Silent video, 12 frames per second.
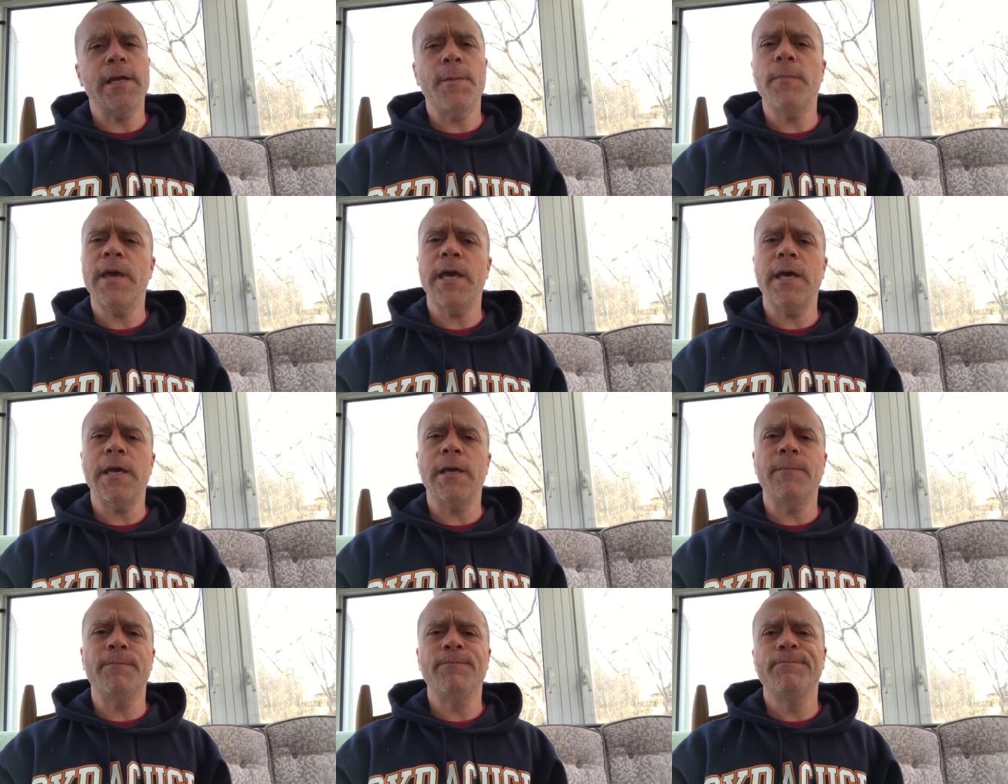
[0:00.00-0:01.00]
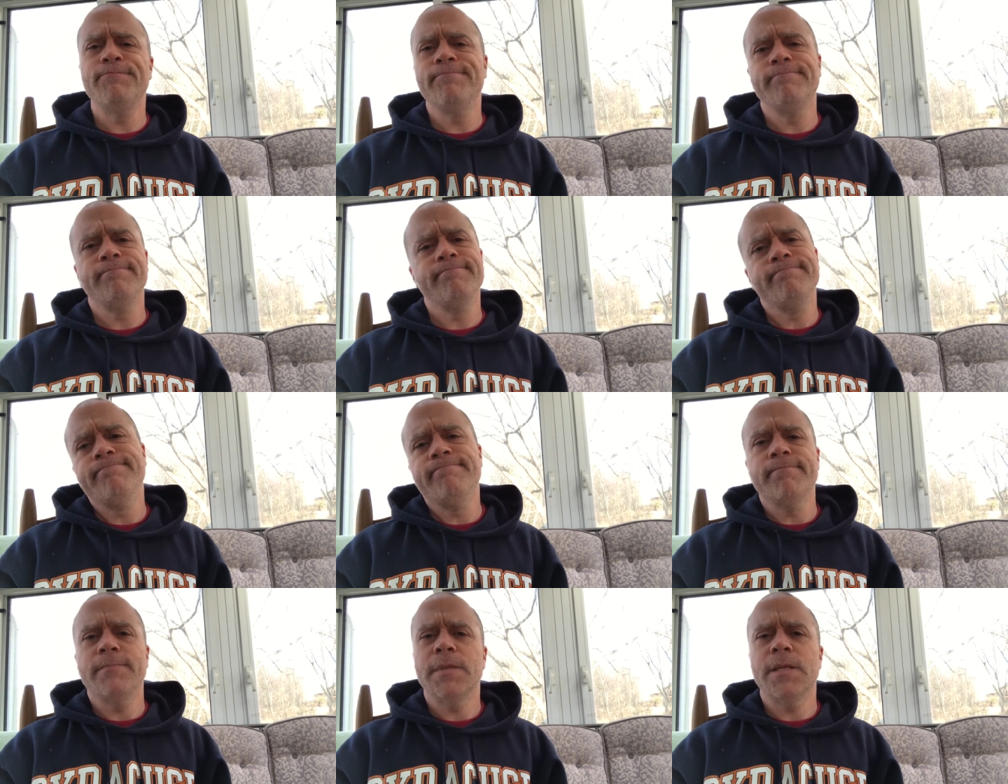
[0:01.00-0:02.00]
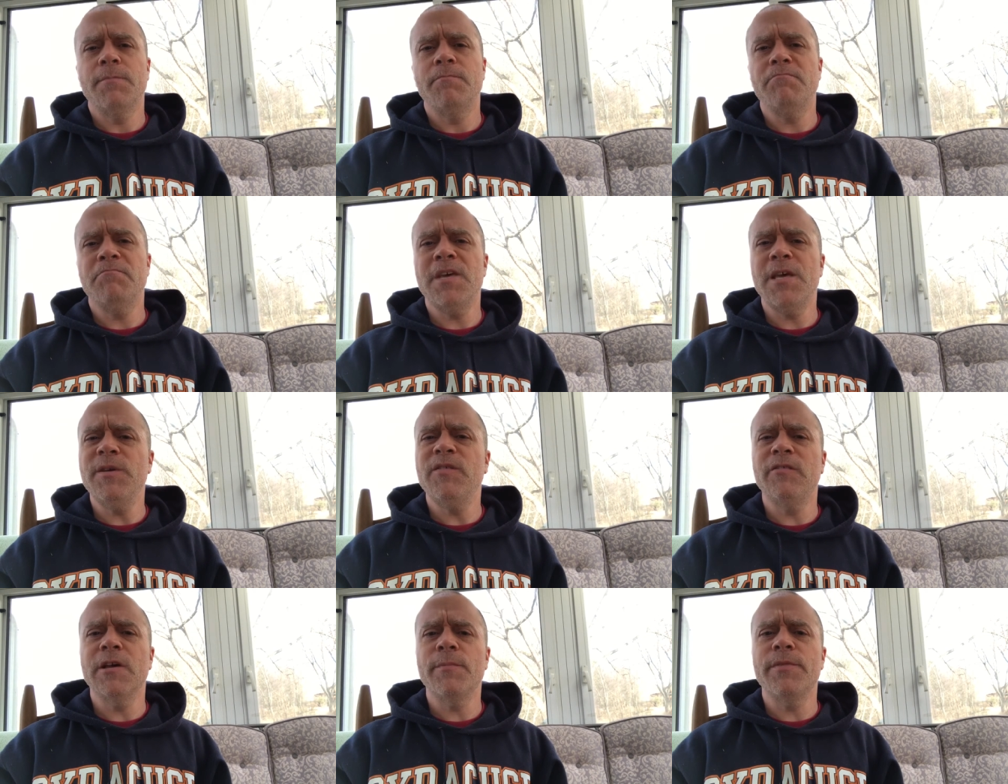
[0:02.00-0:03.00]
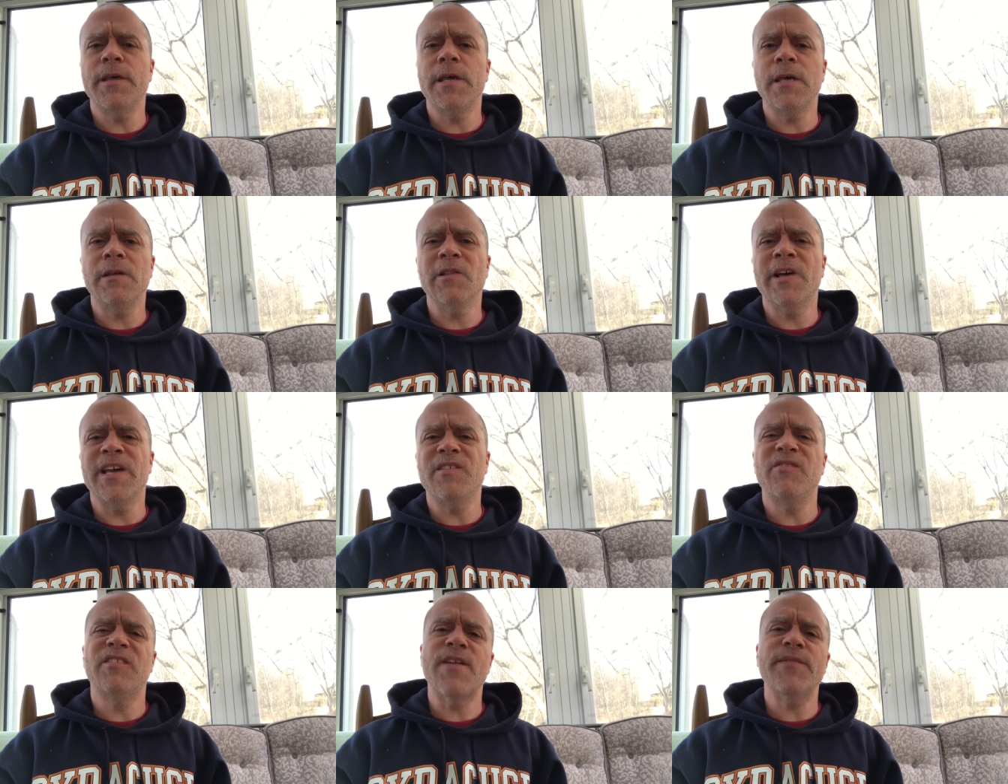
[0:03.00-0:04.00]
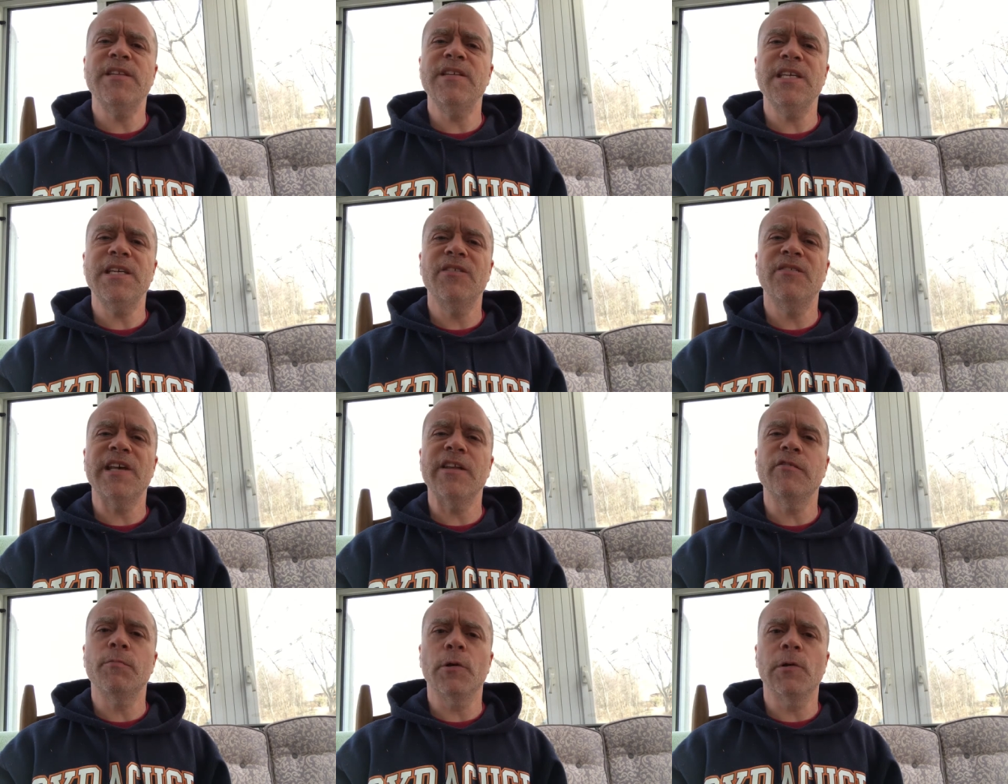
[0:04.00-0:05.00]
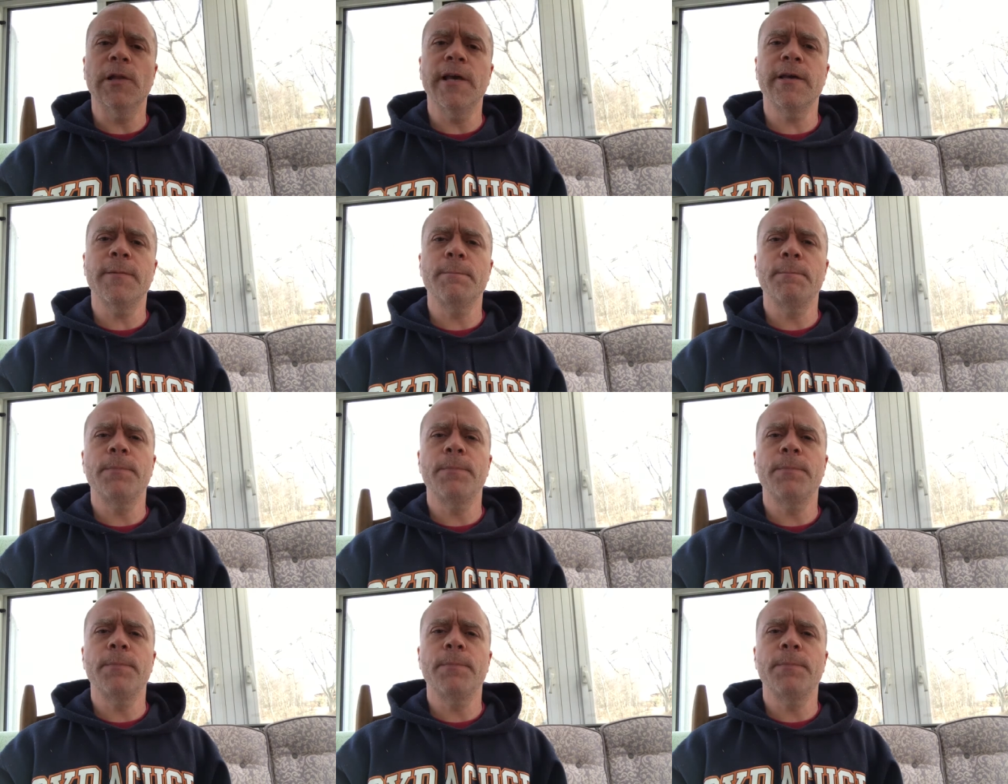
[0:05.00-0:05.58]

and I'm paying maybe something like 17 cents per click.